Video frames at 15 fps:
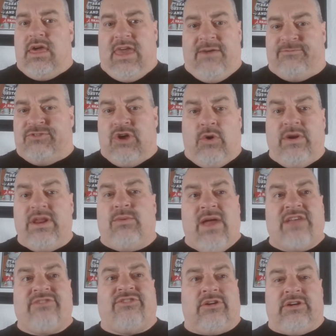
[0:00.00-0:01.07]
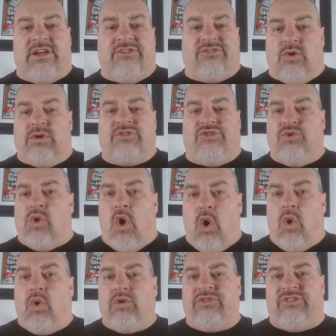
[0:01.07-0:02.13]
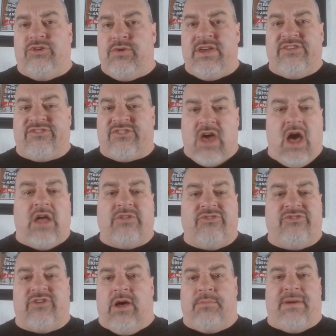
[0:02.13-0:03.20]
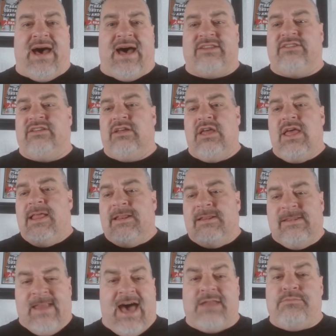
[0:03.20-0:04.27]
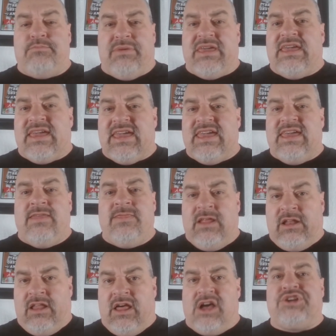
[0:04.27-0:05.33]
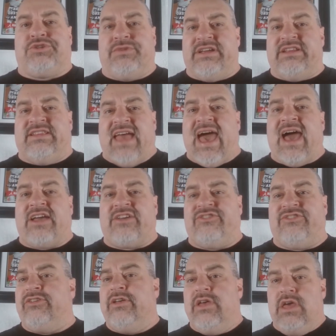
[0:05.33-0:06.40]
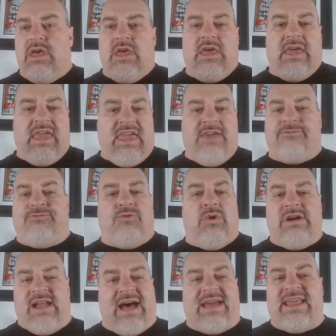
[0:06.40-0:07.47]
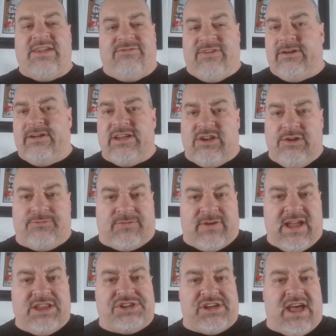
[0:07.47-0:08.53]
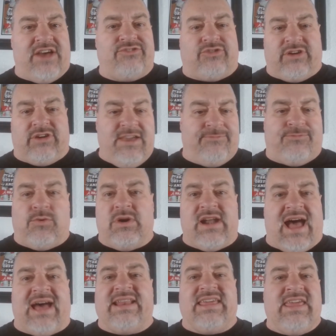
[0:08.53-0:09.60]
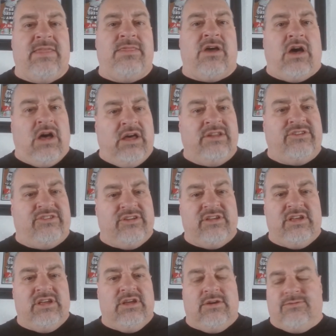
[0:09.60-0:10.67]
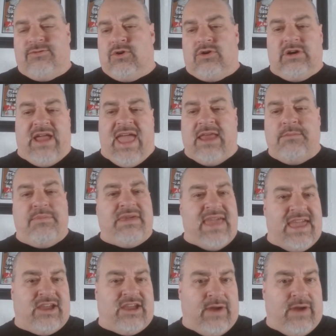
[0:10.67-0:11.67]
if Tony Ressler is going to hold to his guns about not being in the luxury tax if we're not a very good franchise or if we're not in the hunt for NBA